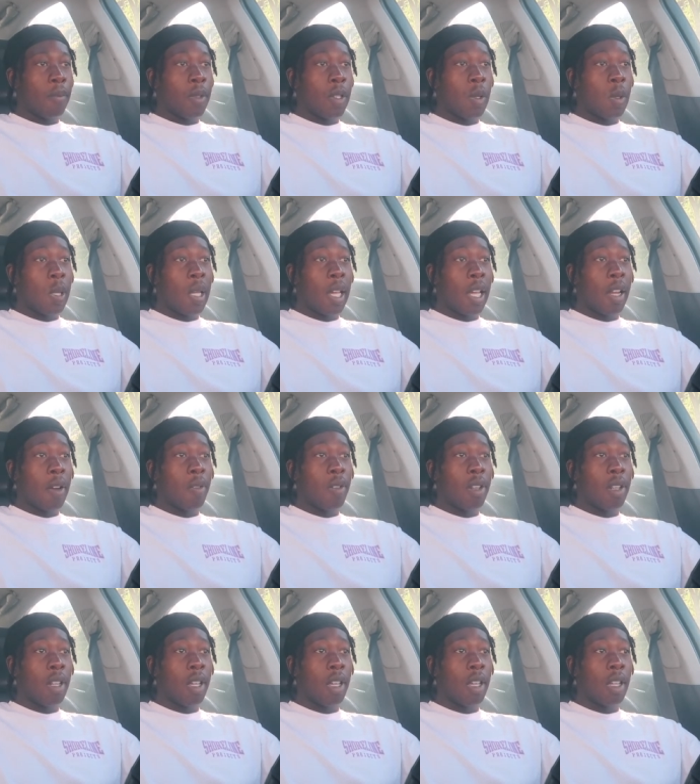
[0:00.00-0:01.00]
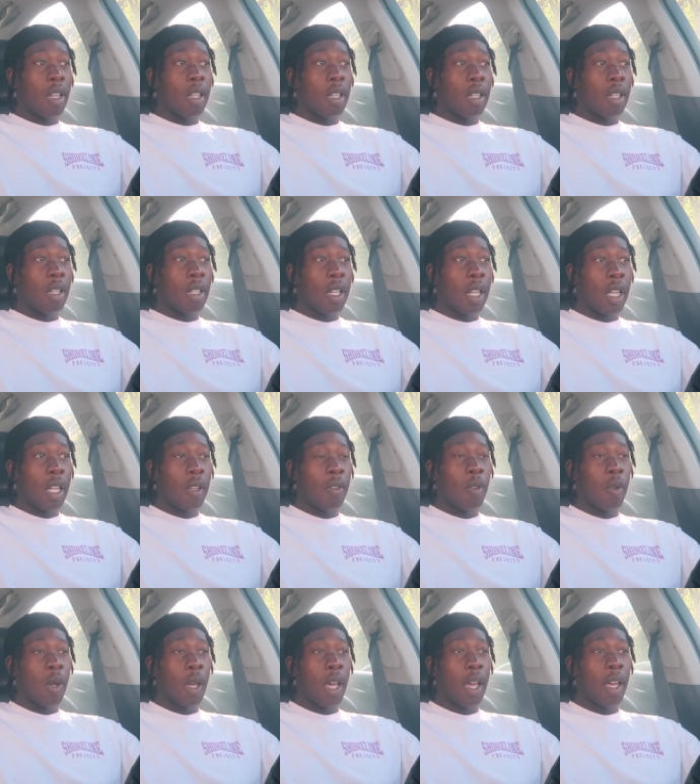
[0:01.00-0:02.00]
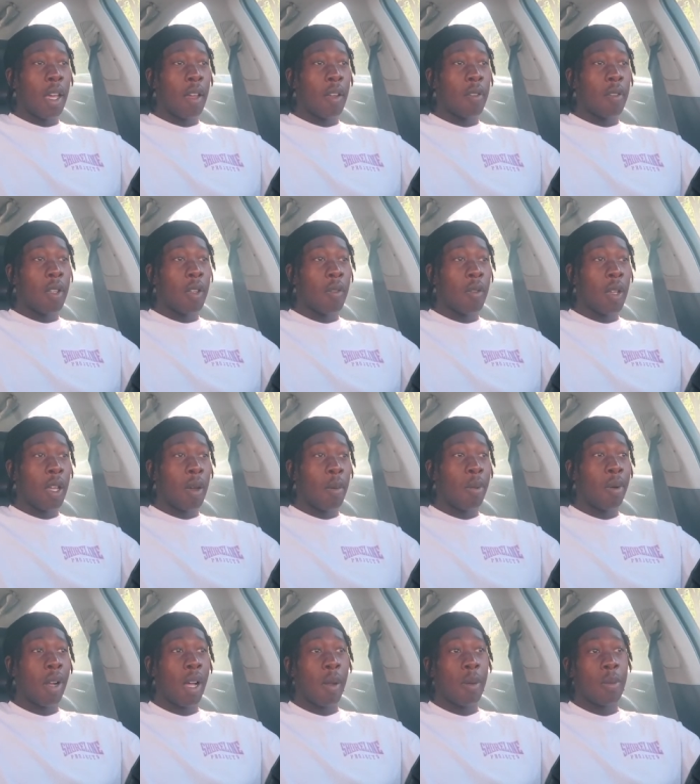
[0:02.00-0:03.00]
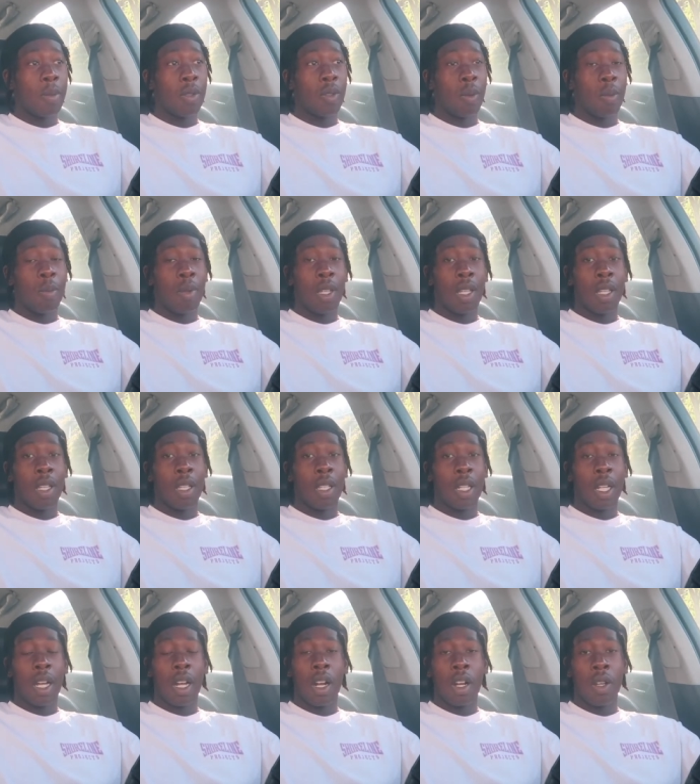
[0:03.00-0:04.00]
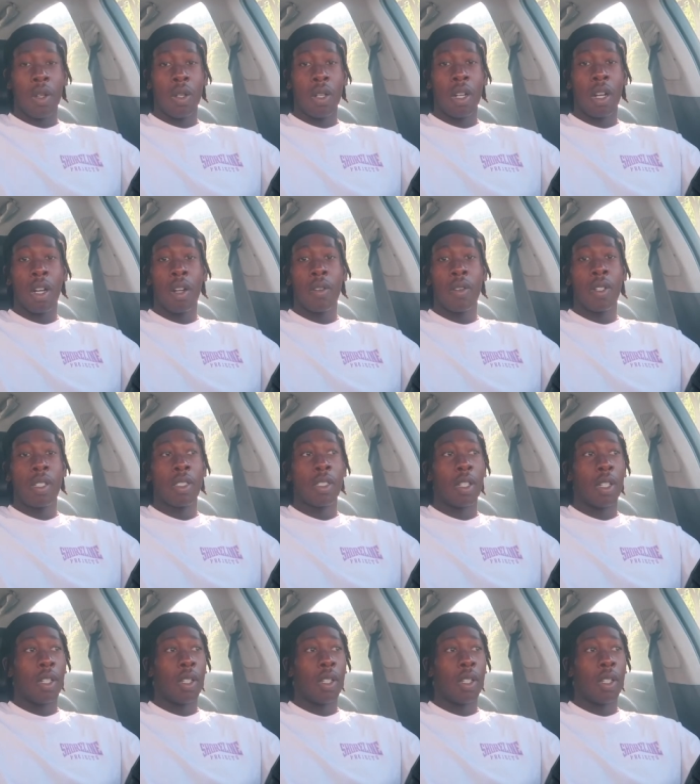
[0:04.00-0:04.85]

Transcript: Do that every day. Like, if you have if you have problems with being, like, are you nervous?